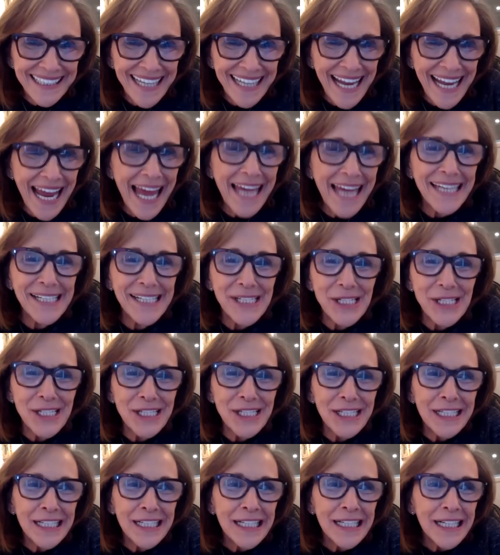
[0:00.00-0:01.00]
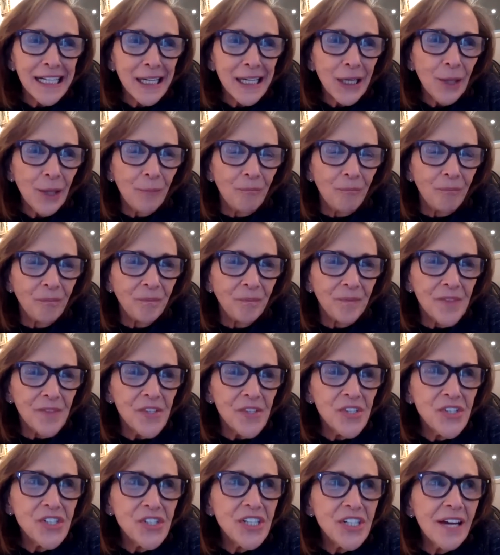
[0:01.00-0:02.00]
And
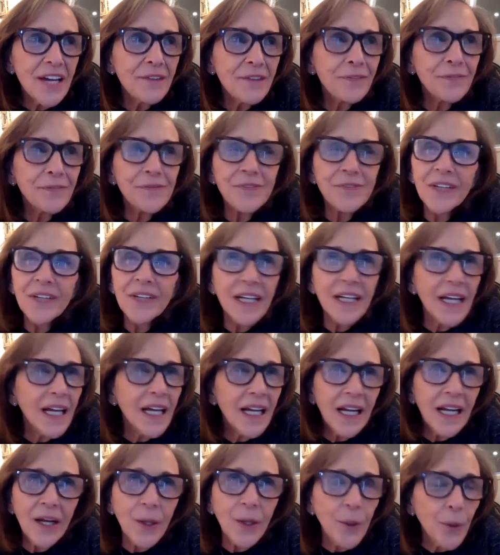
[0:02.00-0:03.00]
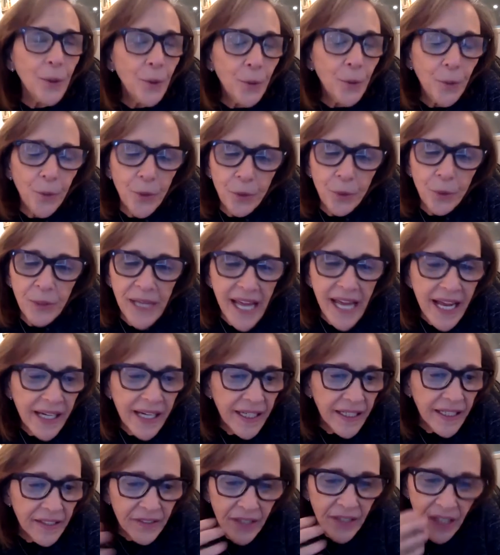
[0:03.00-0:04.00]
Jeff, who created